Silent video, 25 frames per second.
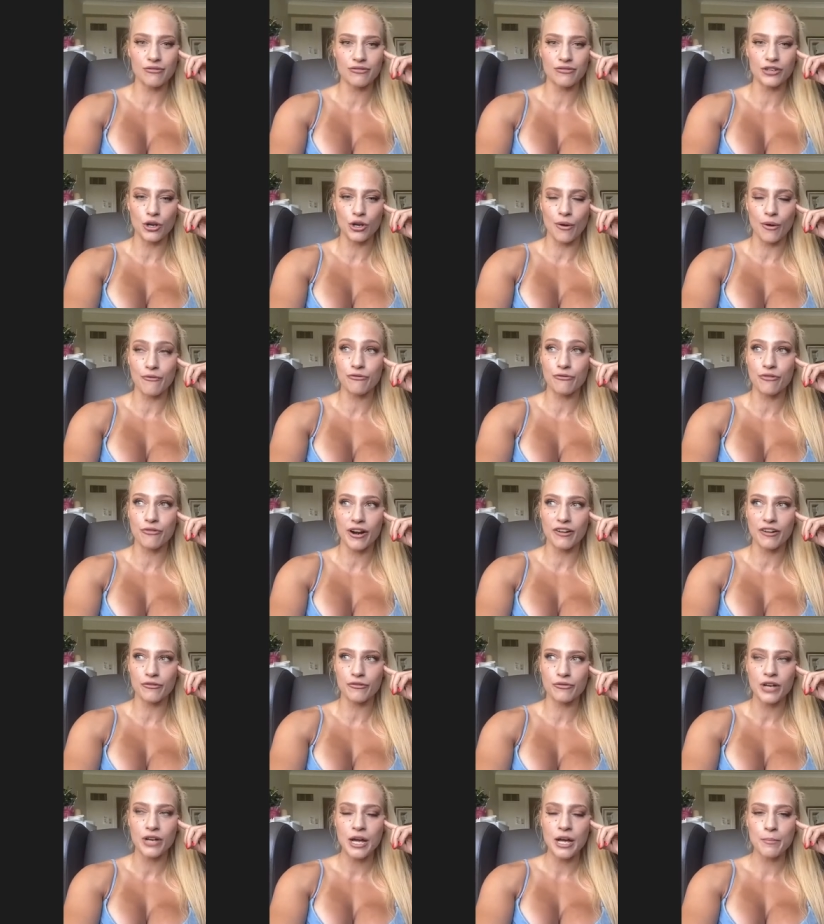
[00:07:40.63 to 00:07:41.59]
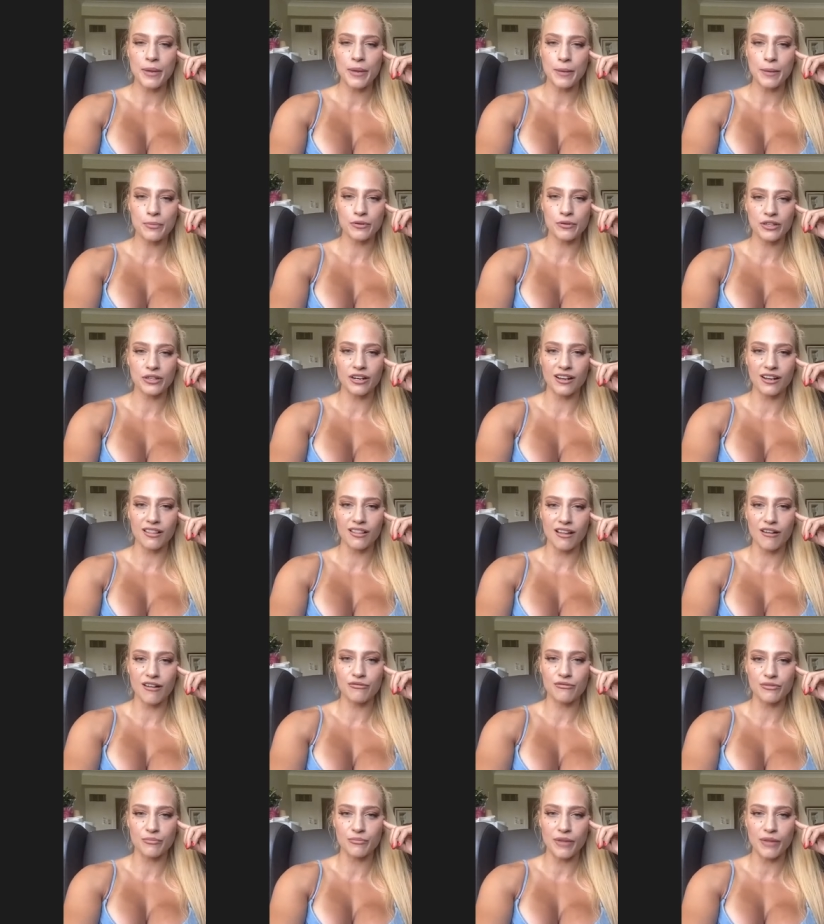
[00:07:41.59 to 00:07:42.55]
you know, in front of people that I
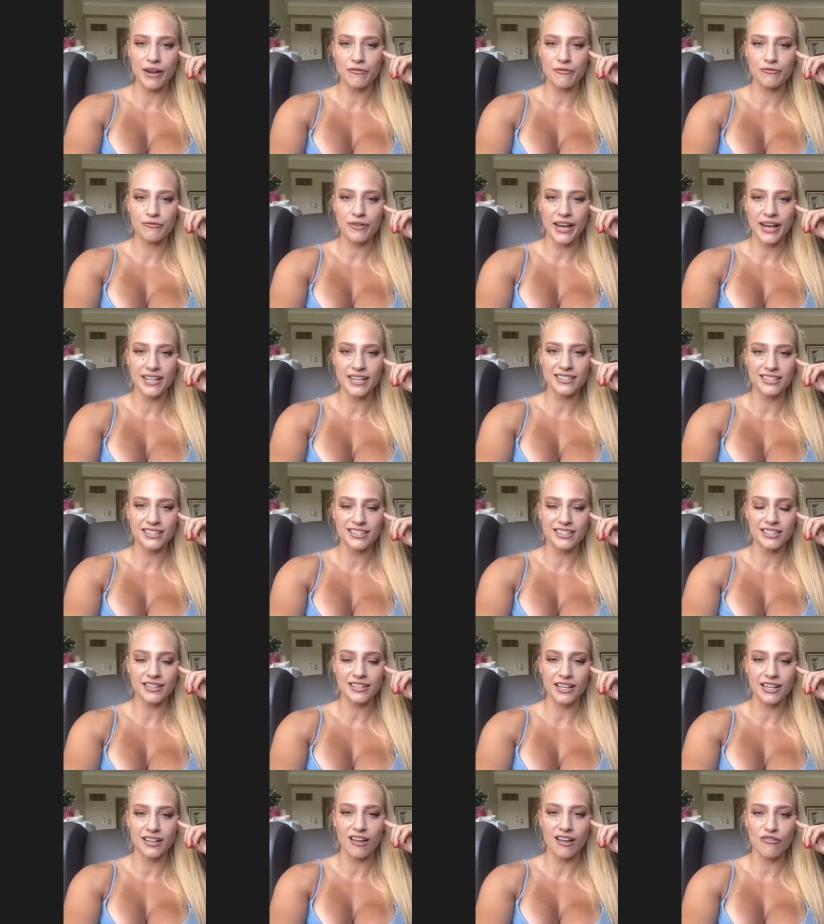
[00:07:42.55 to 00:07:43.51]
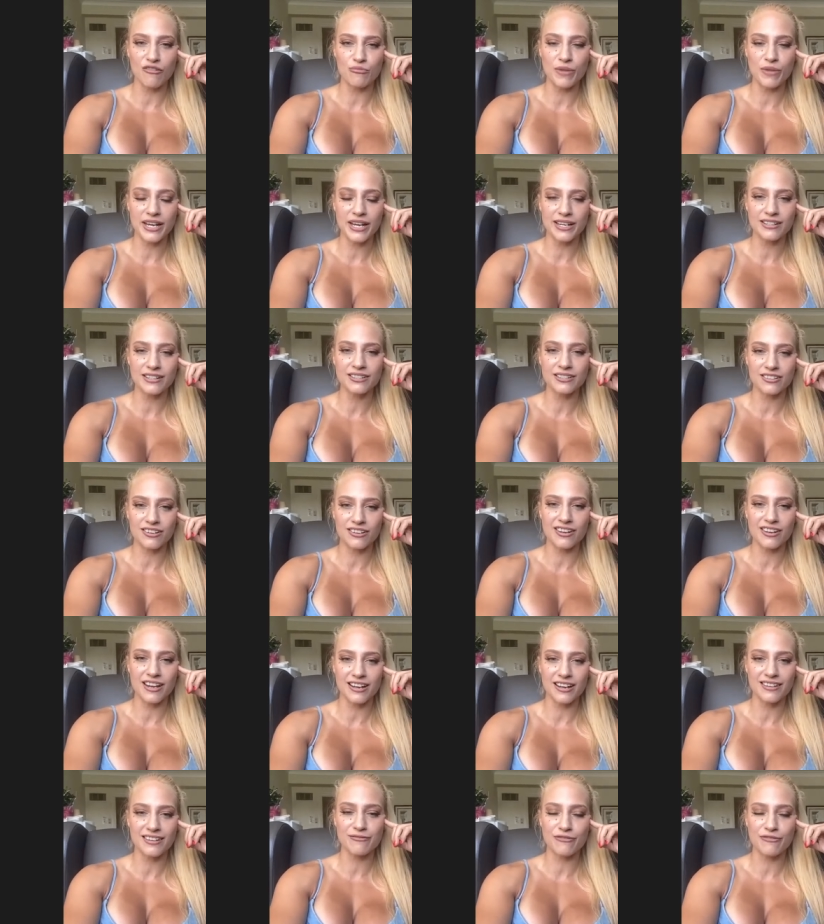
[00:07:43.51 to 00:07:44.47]
love and fans that love me. So
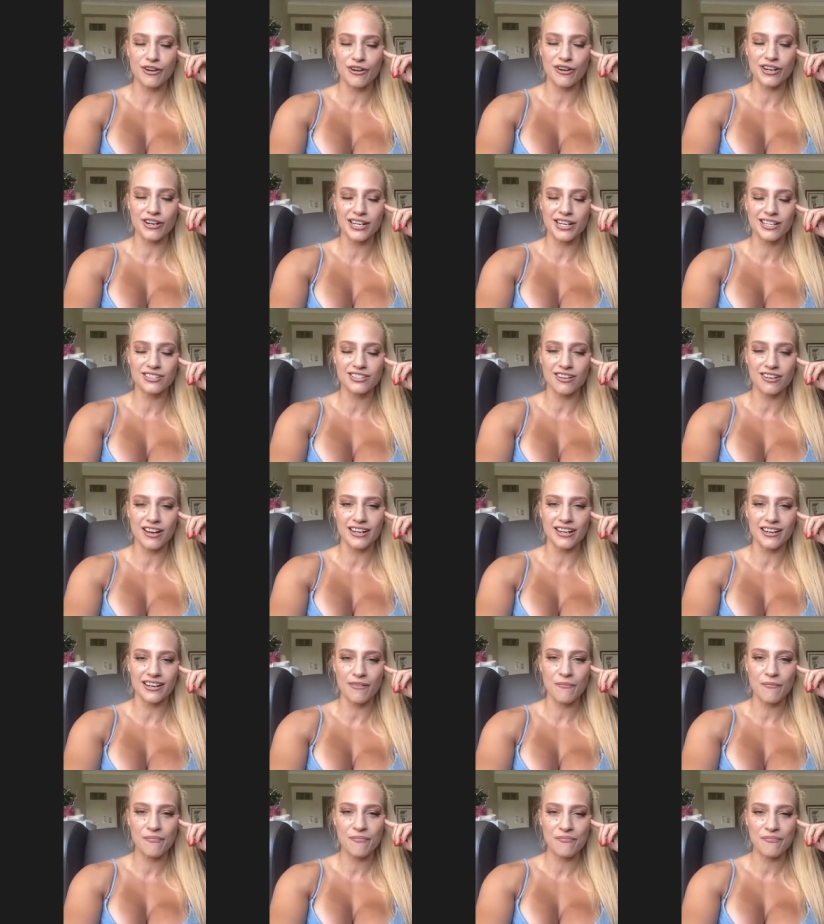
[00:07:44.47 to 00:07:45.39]
yeah, very exciting.